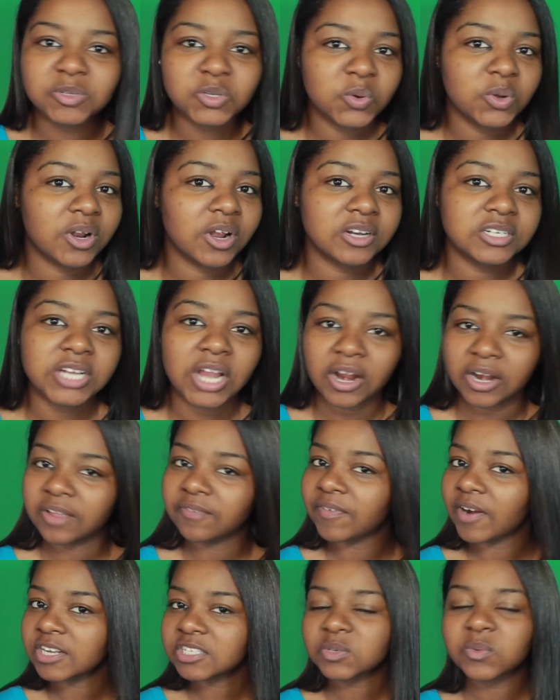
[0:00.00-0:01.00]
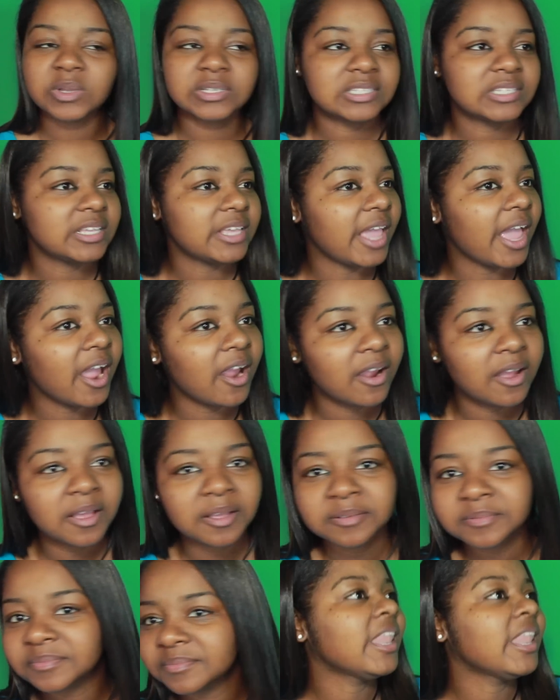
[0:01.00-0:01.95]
doing her dirty. First it was Sierra.